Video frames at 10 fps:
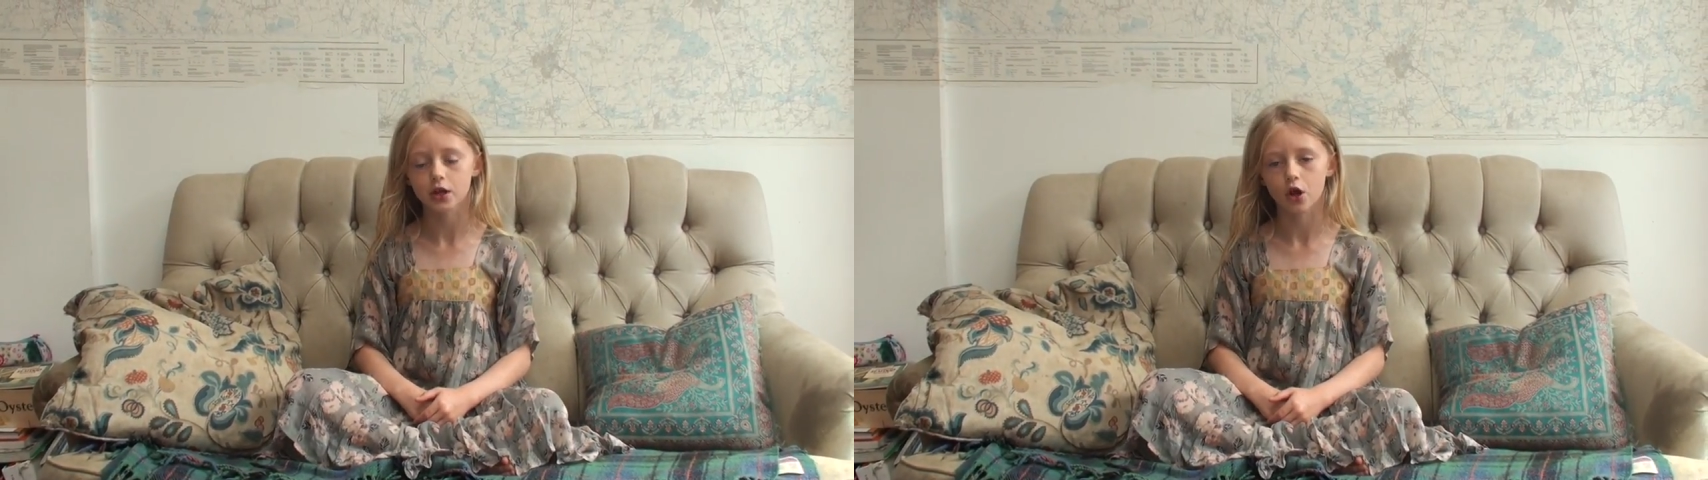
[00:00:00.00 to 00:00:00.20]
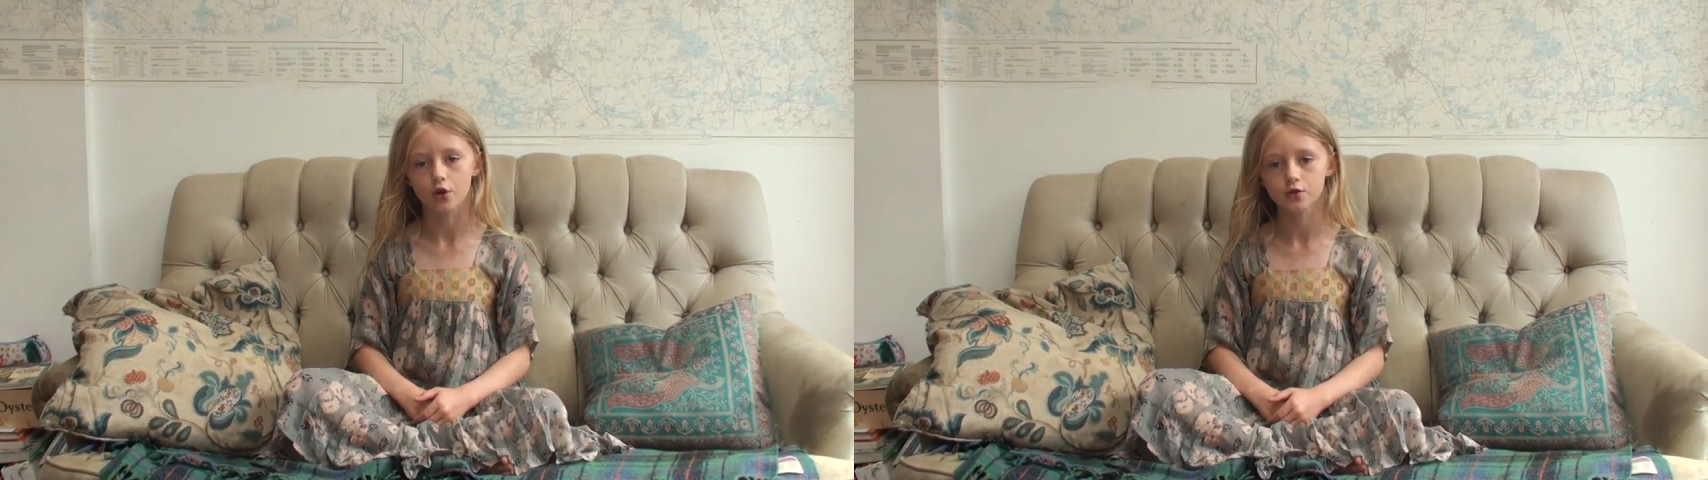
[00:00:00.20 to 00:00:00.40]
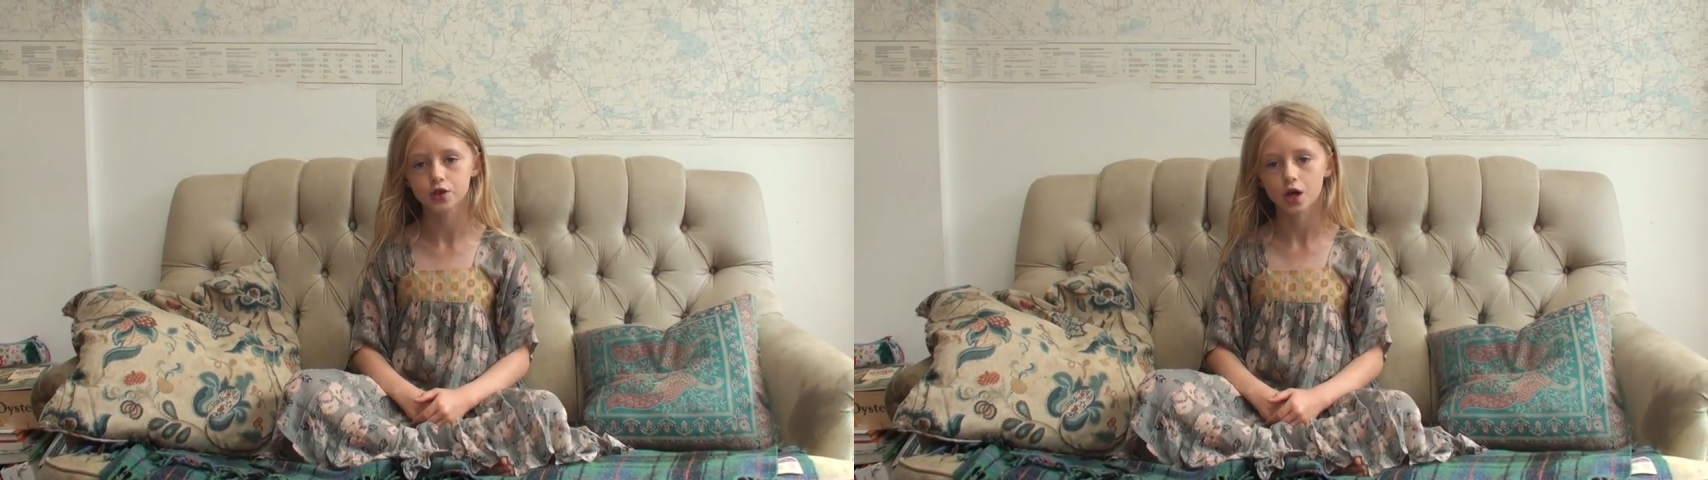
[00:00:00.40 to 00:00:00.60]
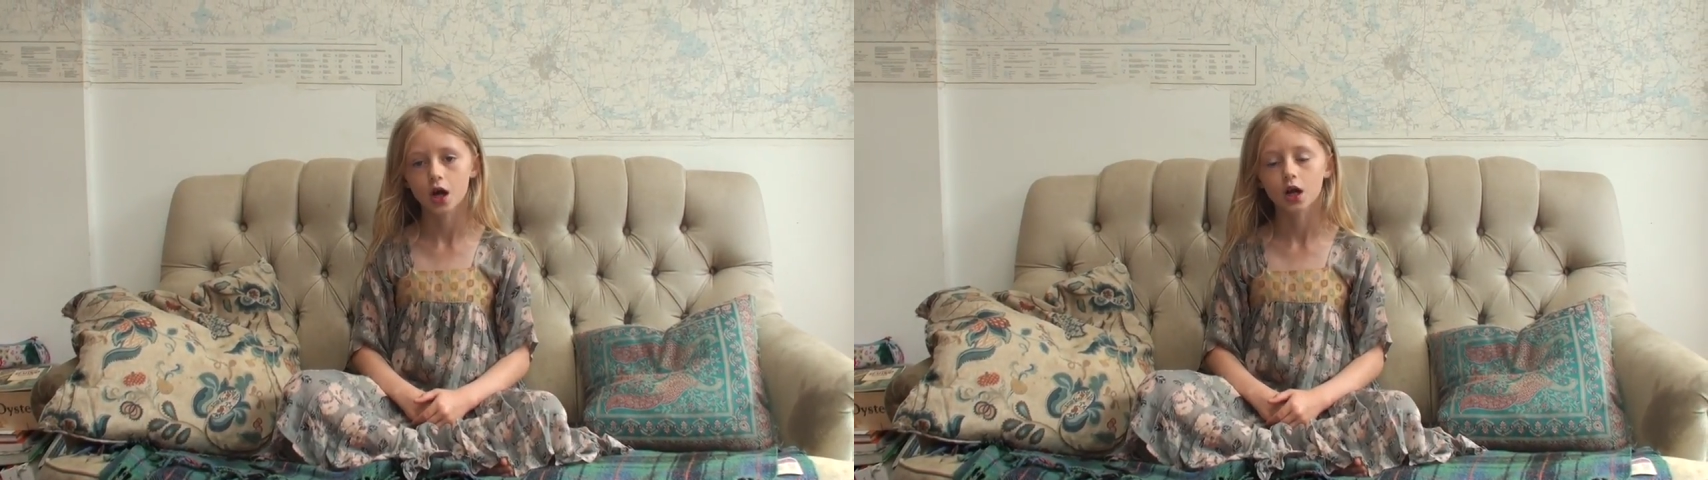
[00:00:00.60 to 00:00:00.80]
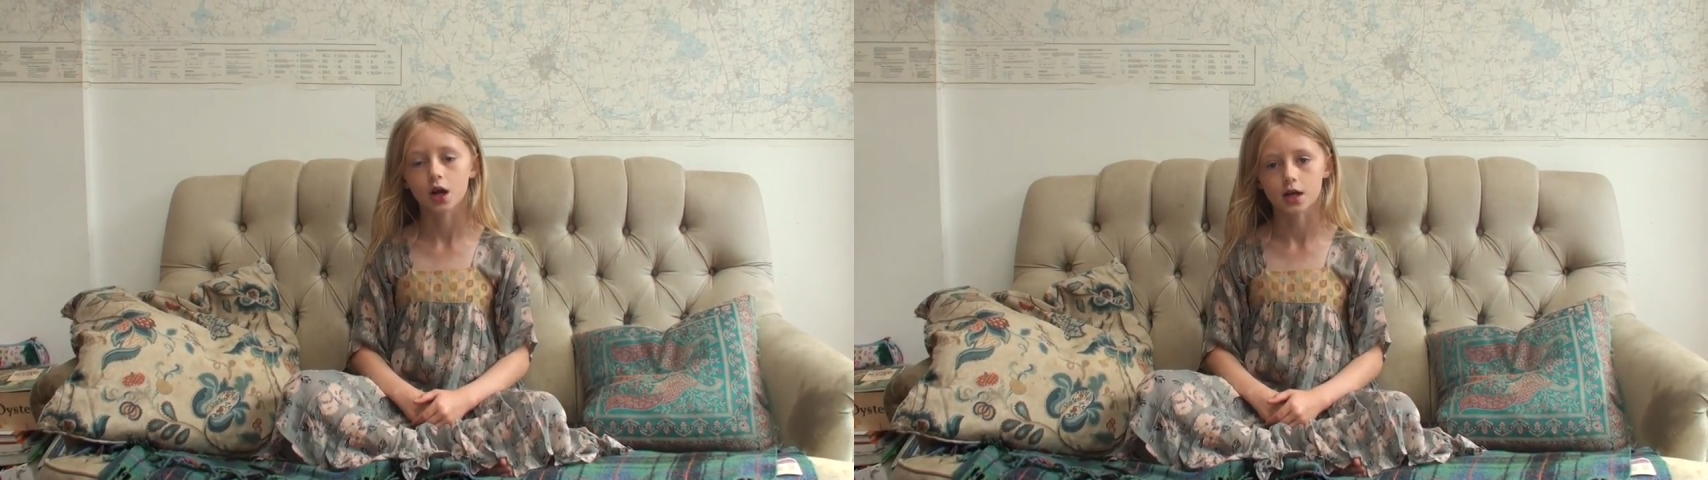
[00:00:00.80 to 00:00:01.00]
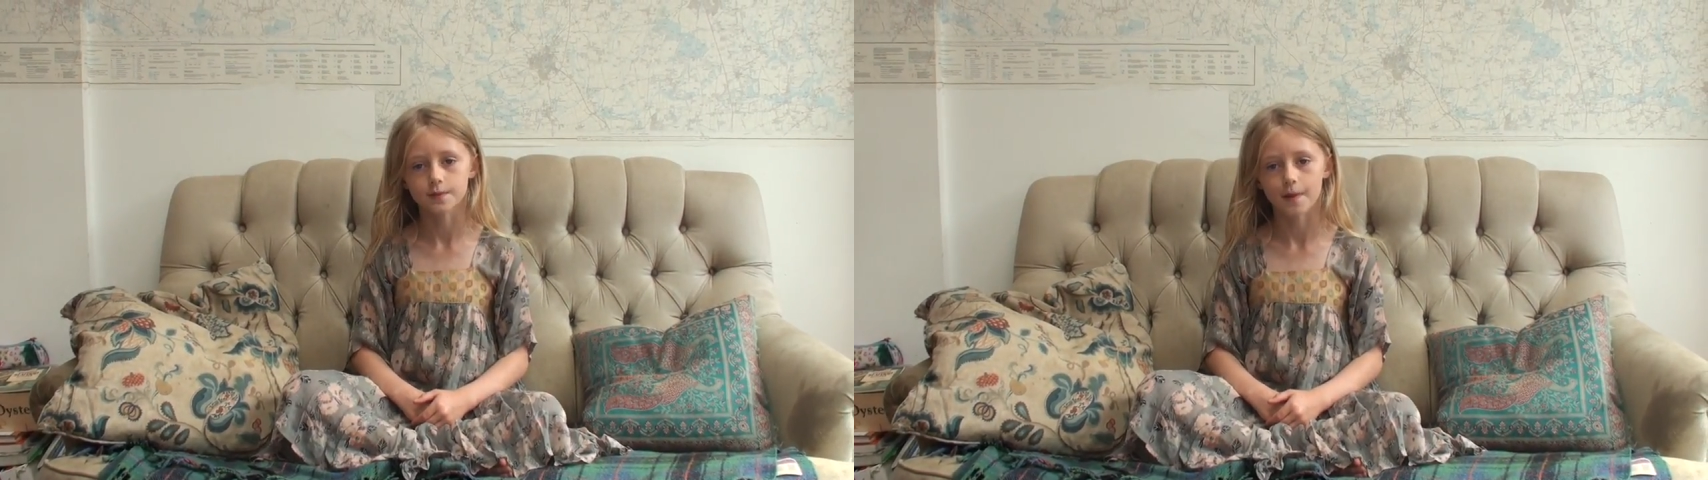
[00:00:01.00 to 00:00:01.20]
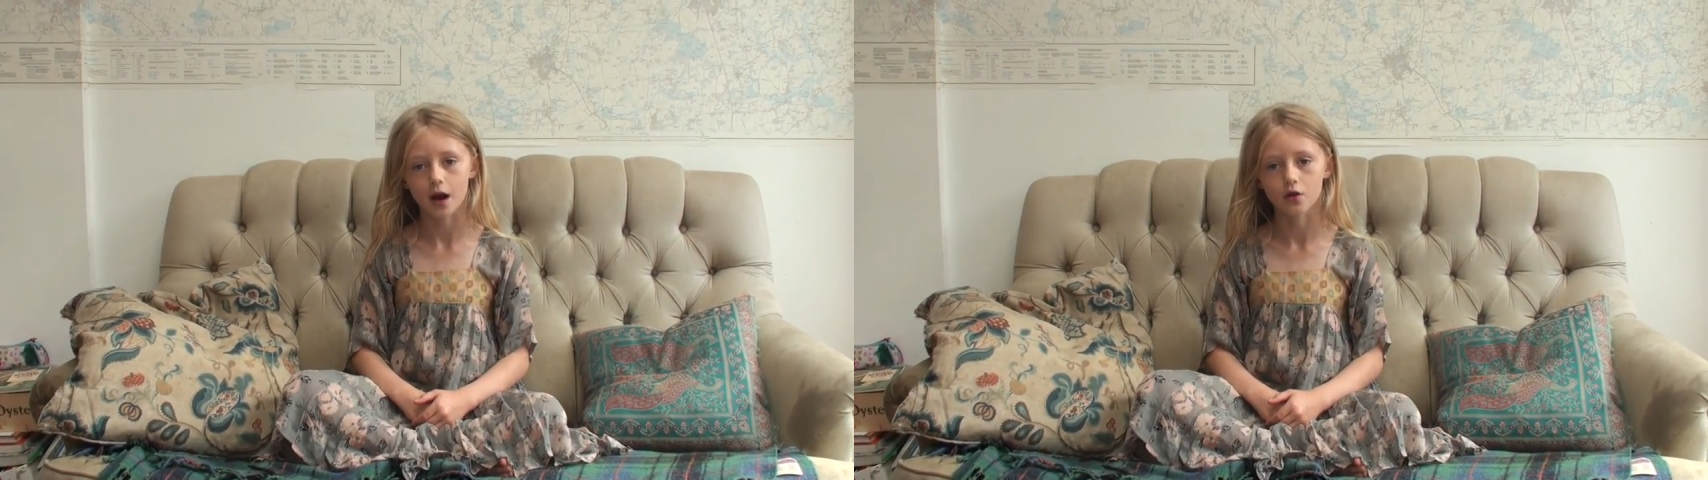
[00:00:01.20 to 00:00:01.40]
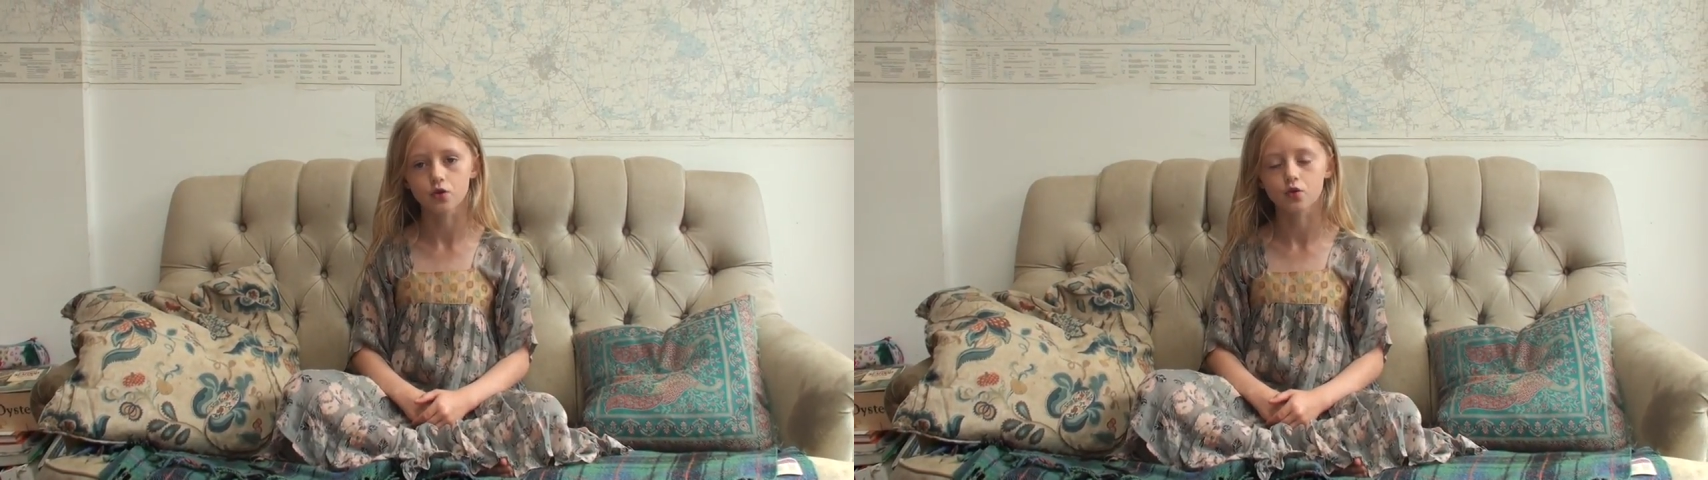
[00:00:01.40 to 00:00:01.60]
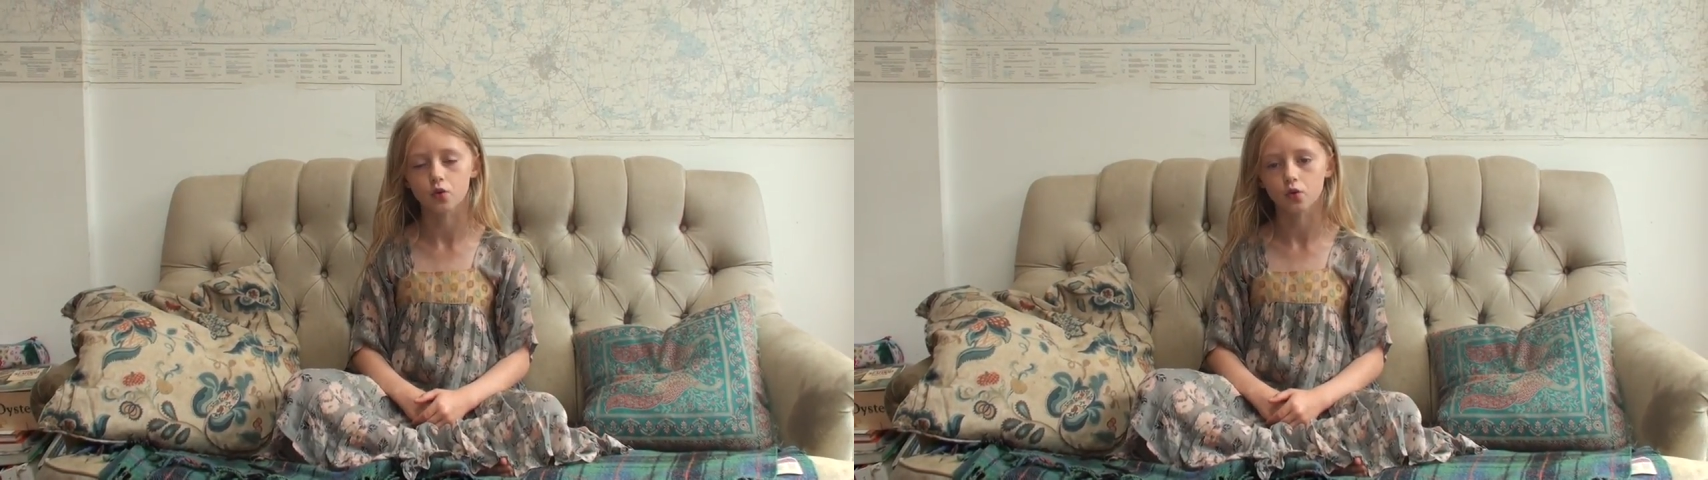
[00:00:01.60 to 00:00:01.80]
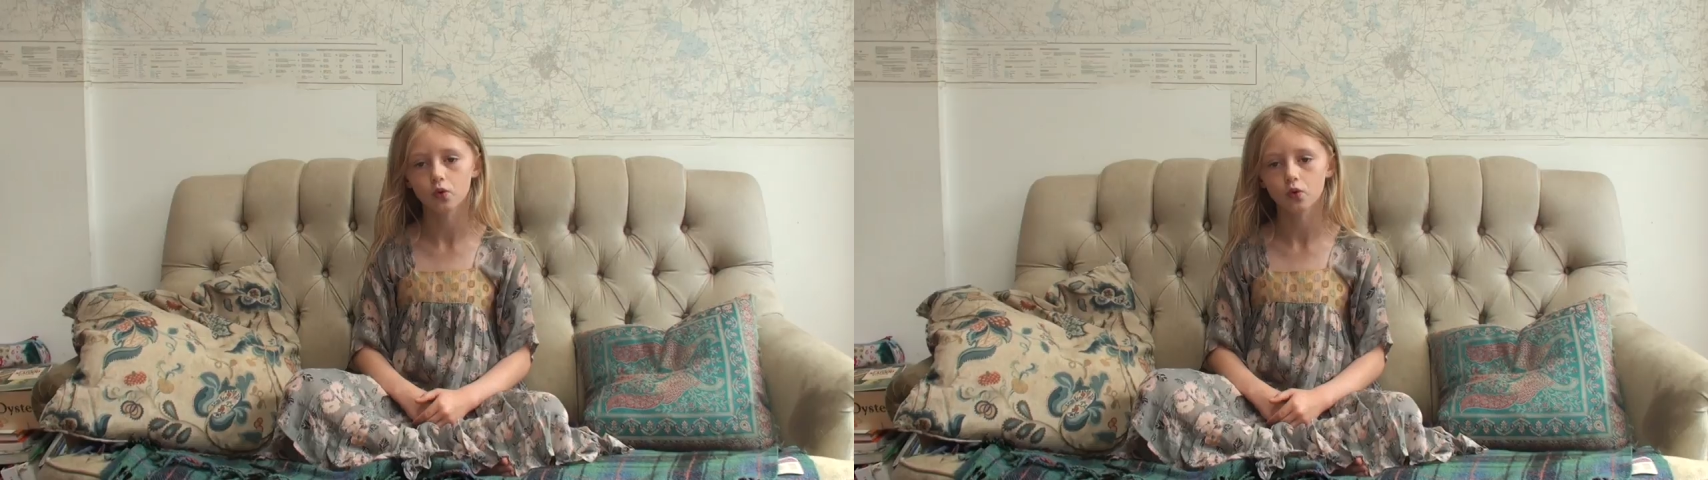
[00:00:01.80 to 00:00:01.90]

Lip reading: coat, cut about and draw,